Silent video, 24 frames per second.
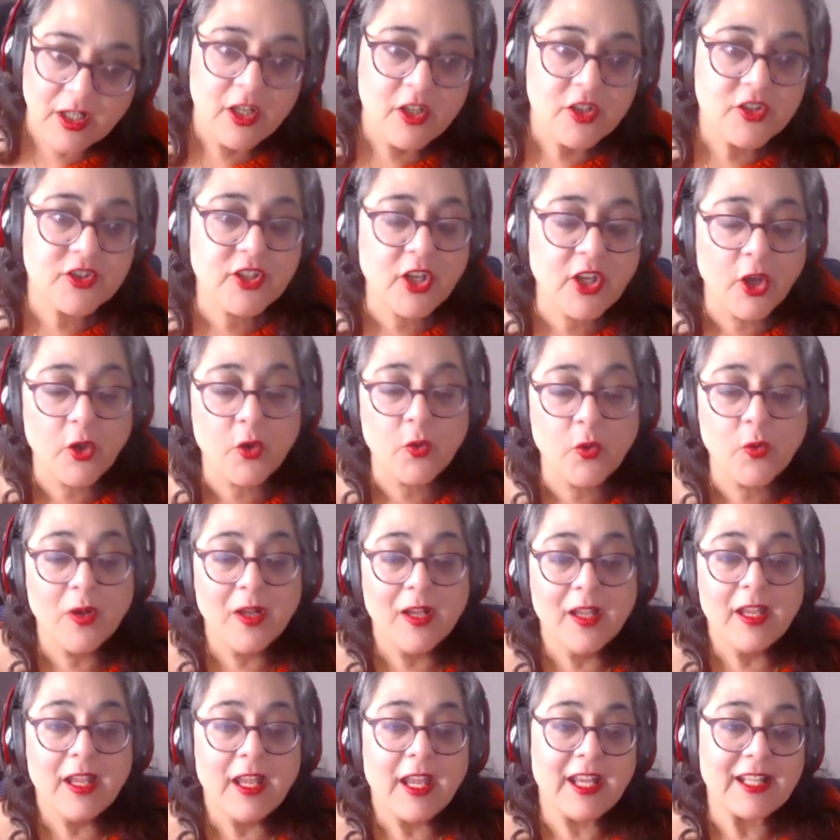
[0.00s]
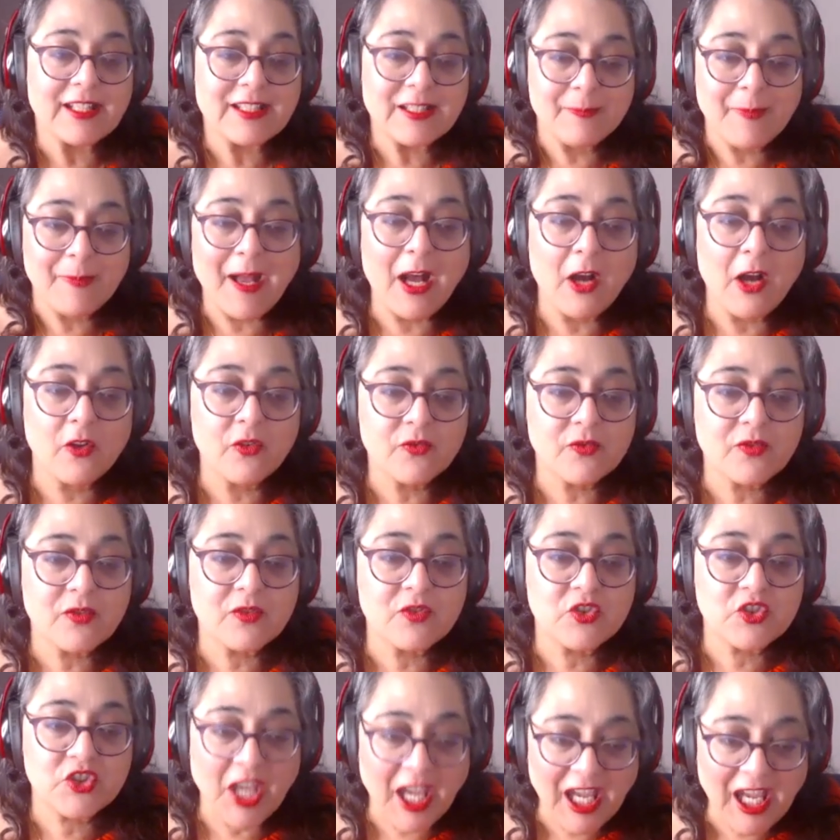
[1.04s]
So it's about
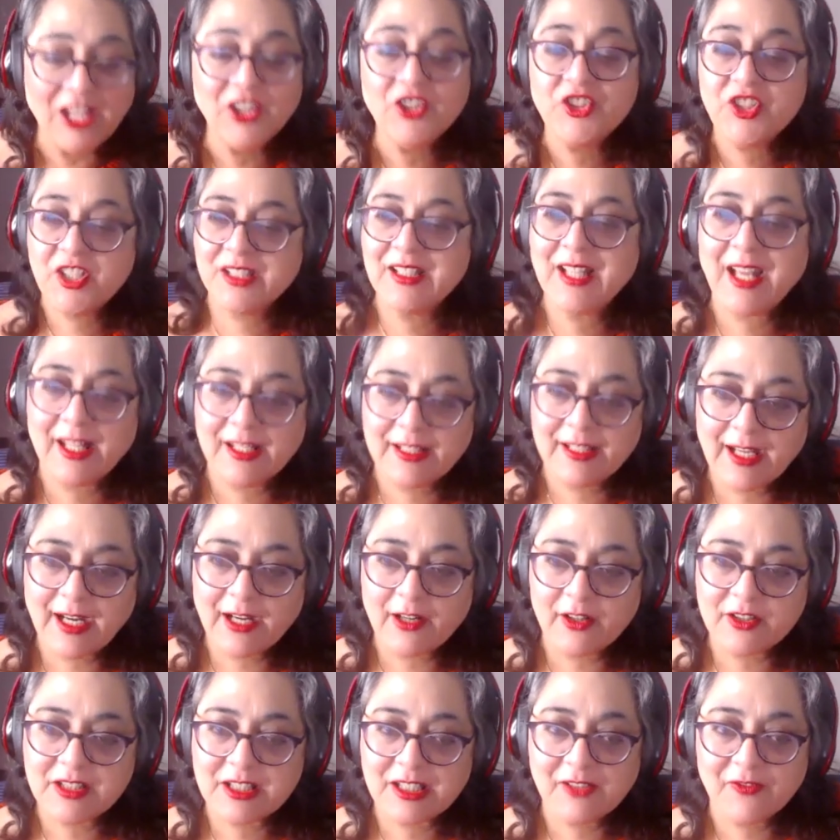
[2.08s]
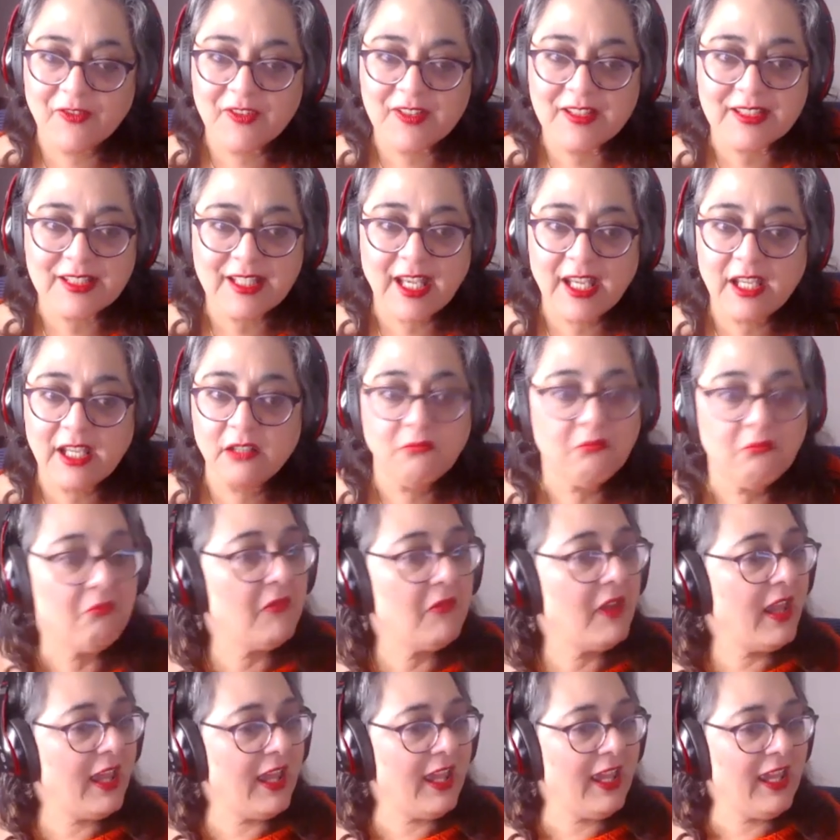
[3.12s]
changing that narrative and saying,
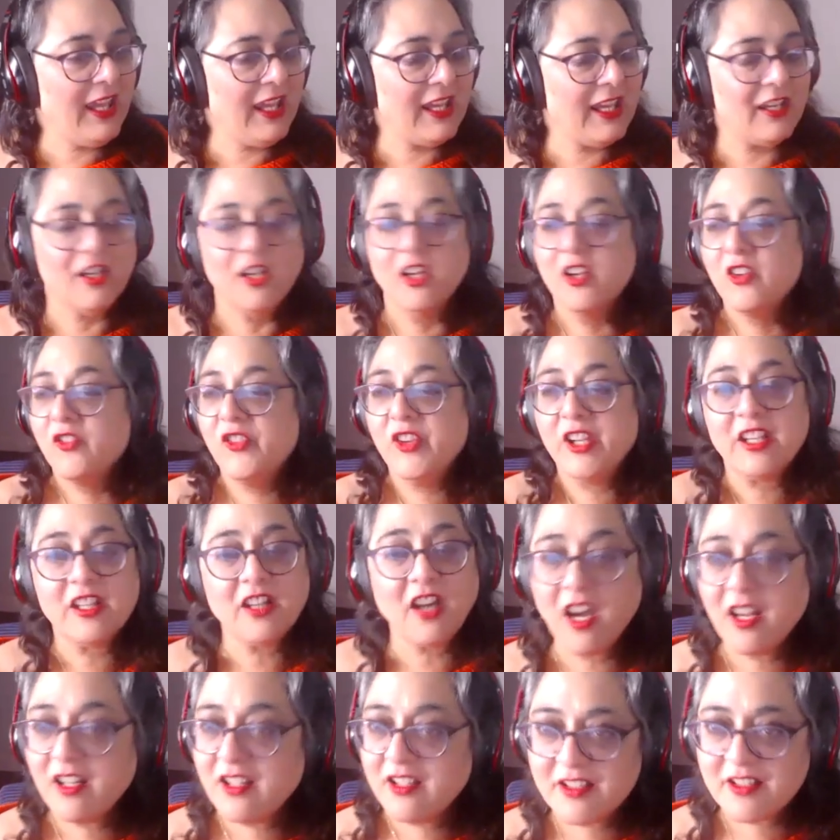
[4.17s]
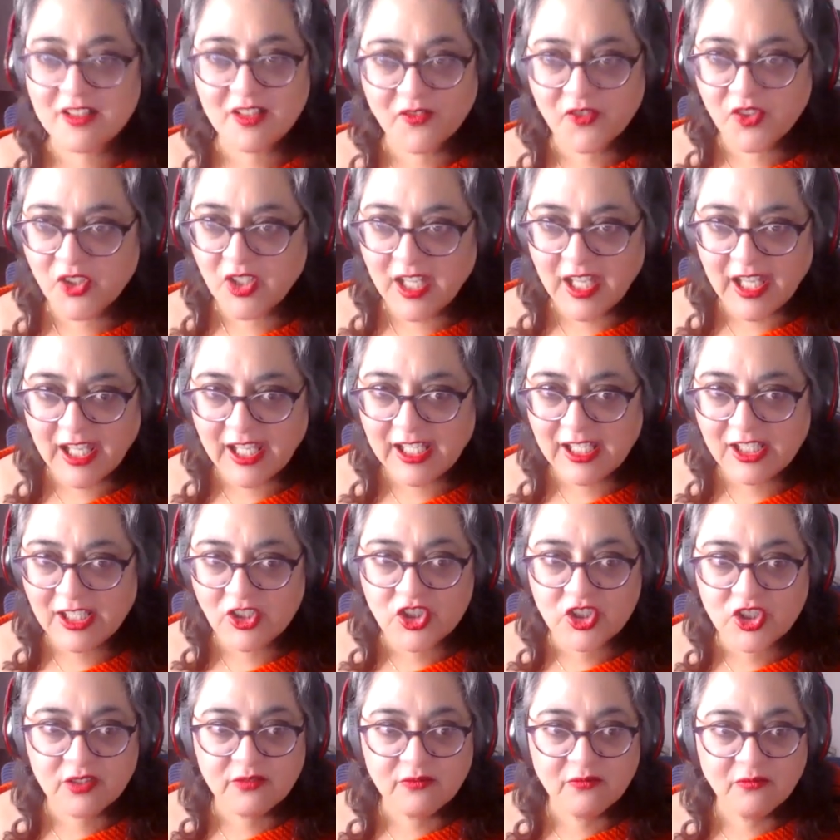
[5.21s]
hey, regardless of your
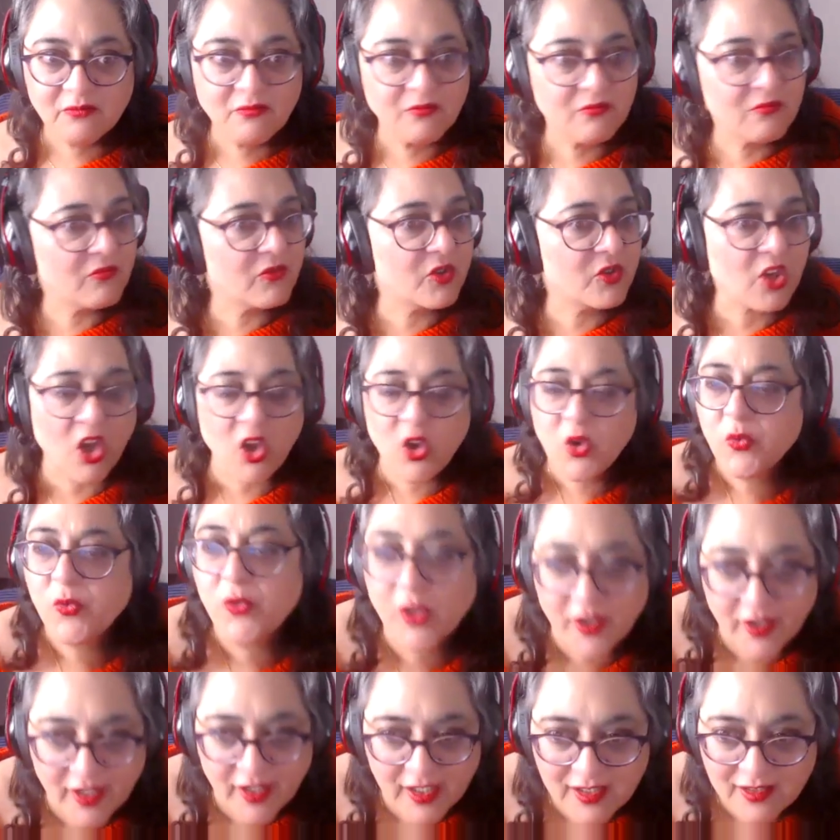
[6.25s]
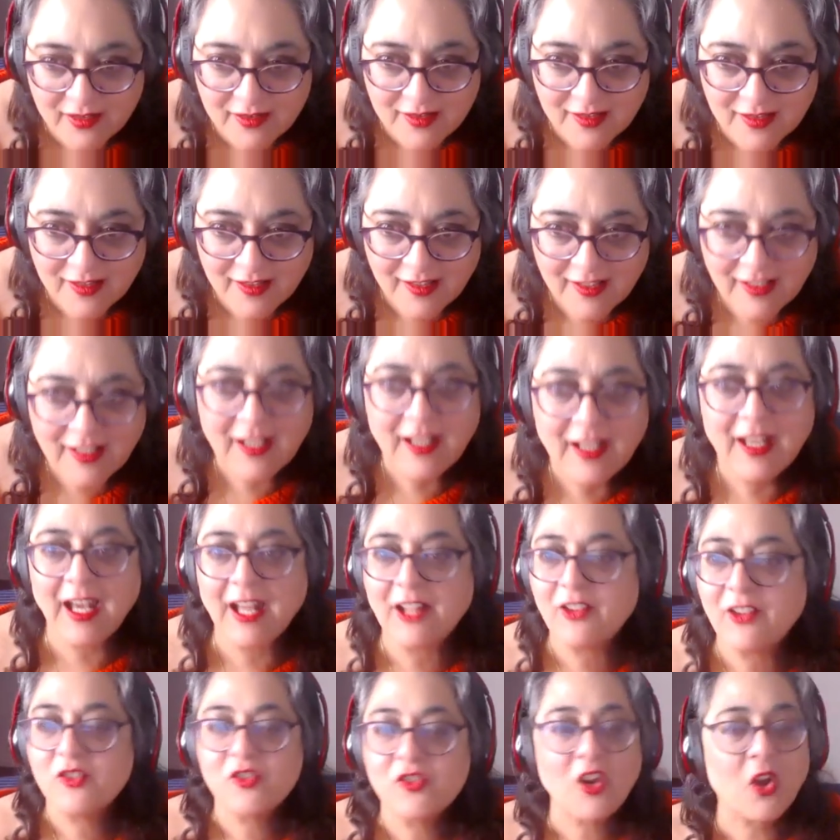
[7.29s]
age, go for it
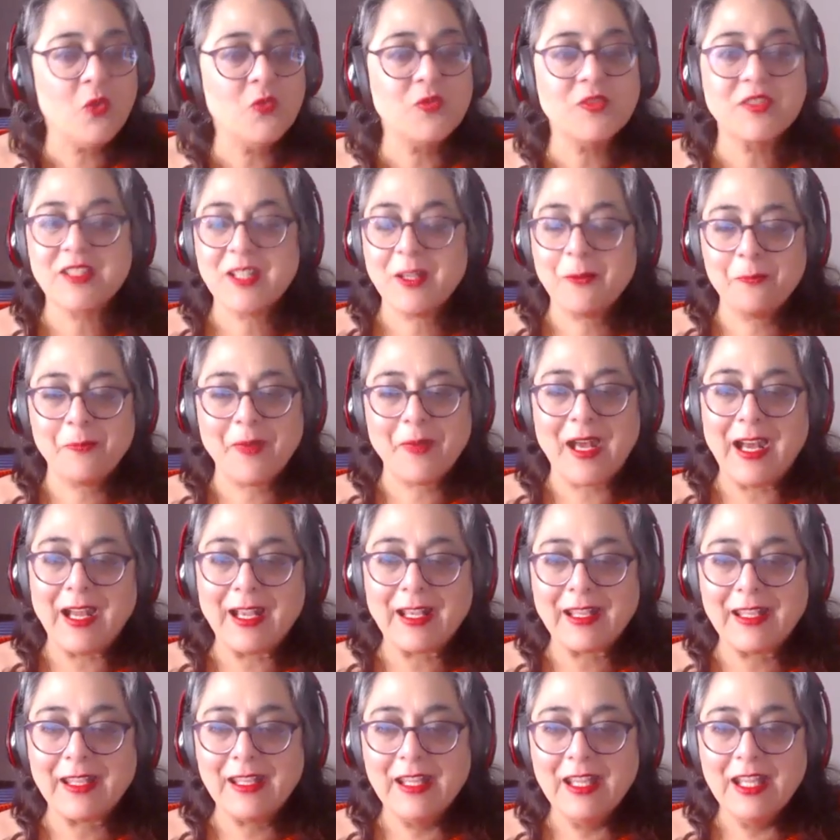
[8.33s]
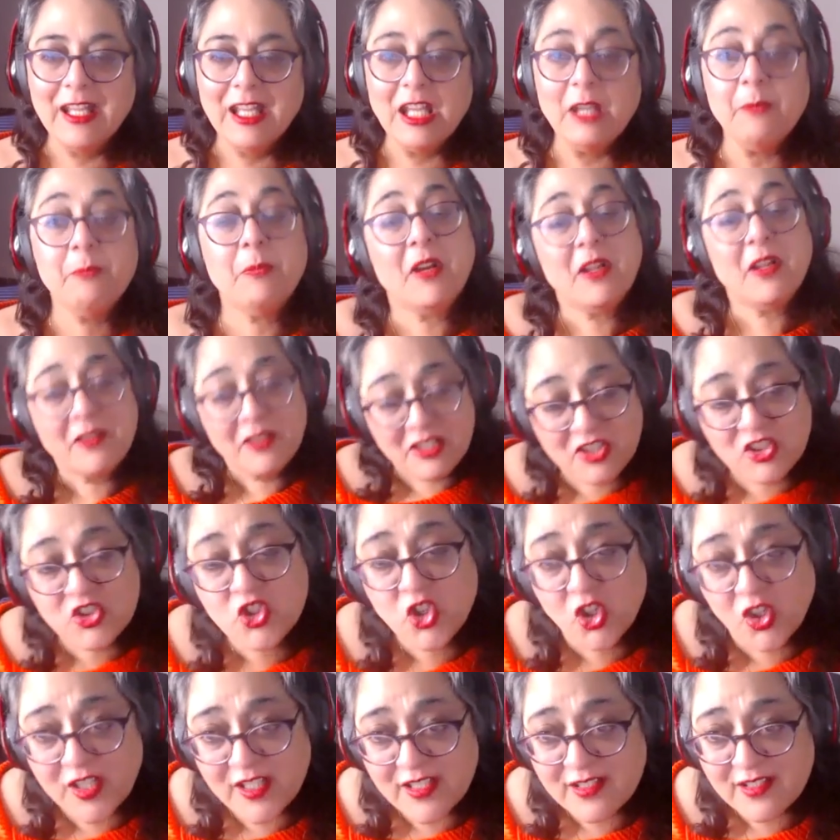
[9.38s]
and don't sit back. It's
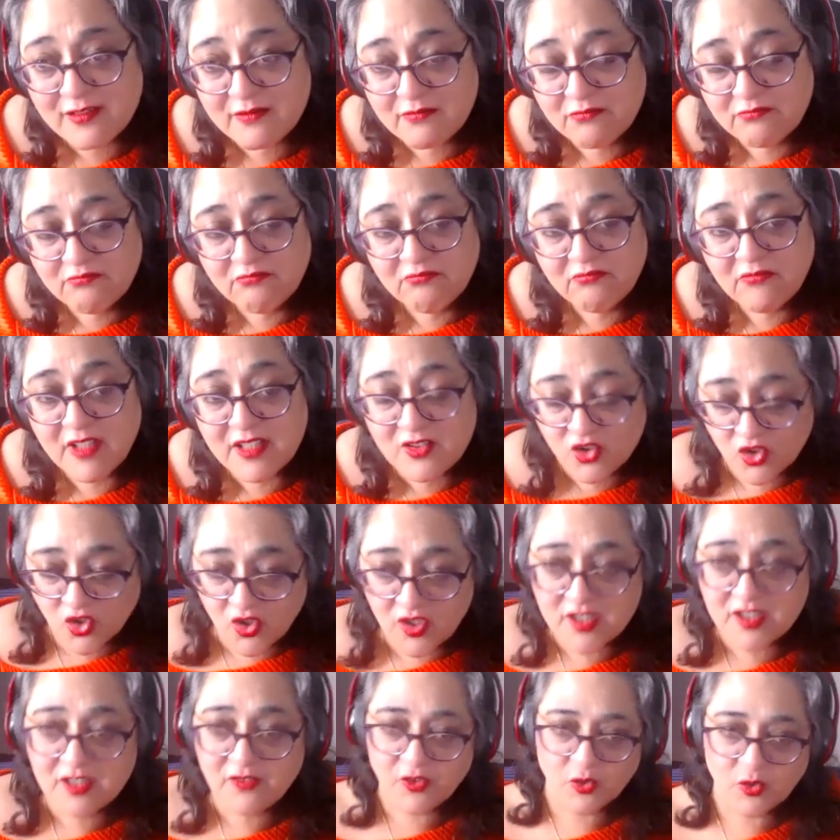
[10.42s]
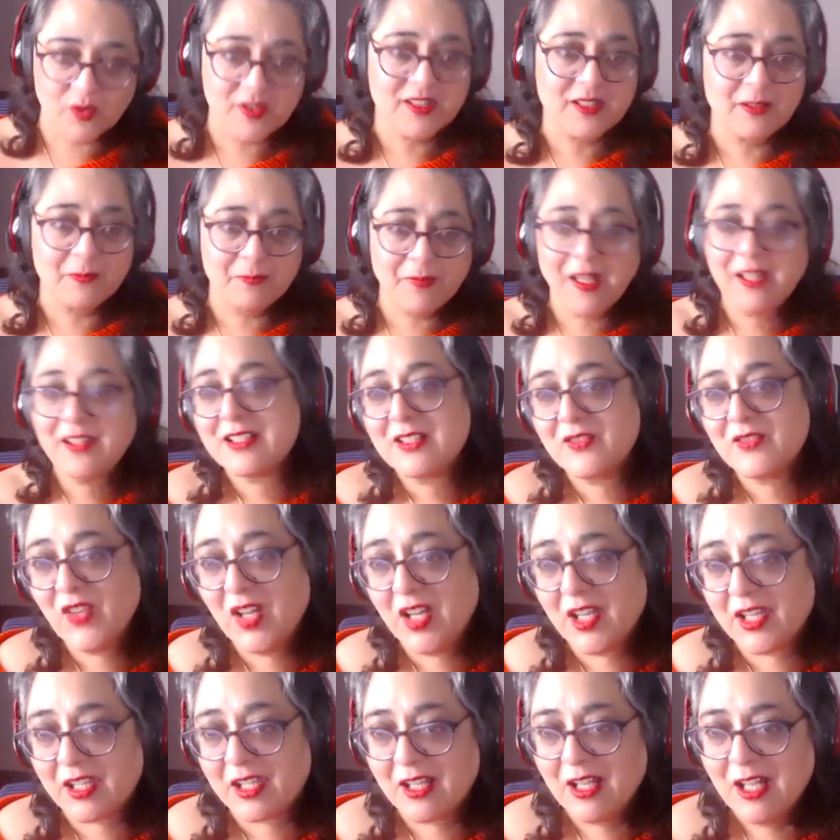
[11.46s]
a choice. It's a choice. If you want to sit back, that's
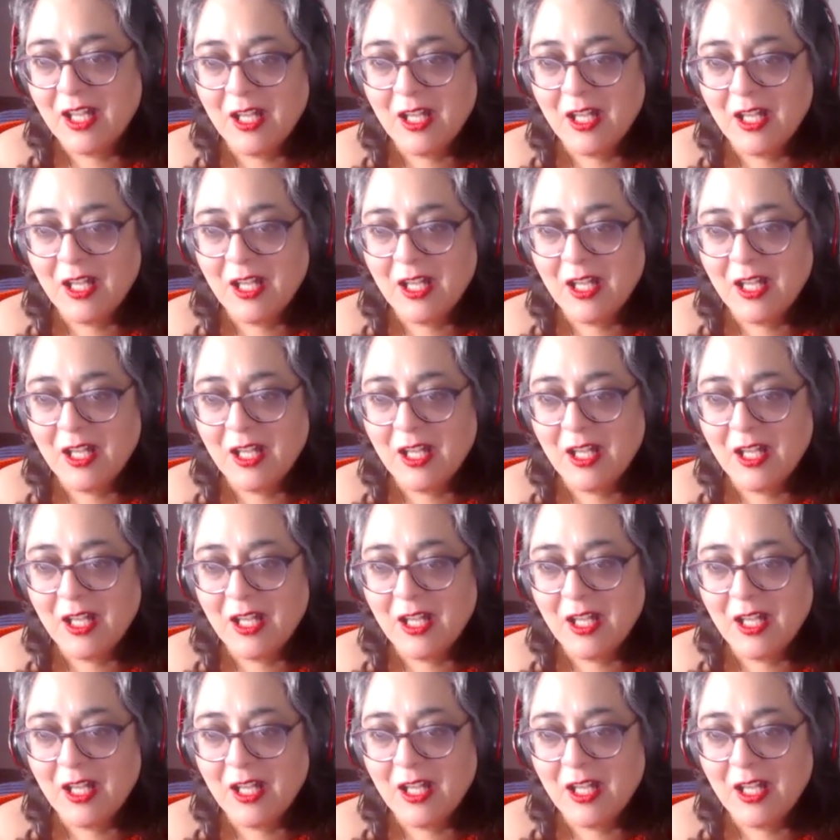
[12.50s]
fine.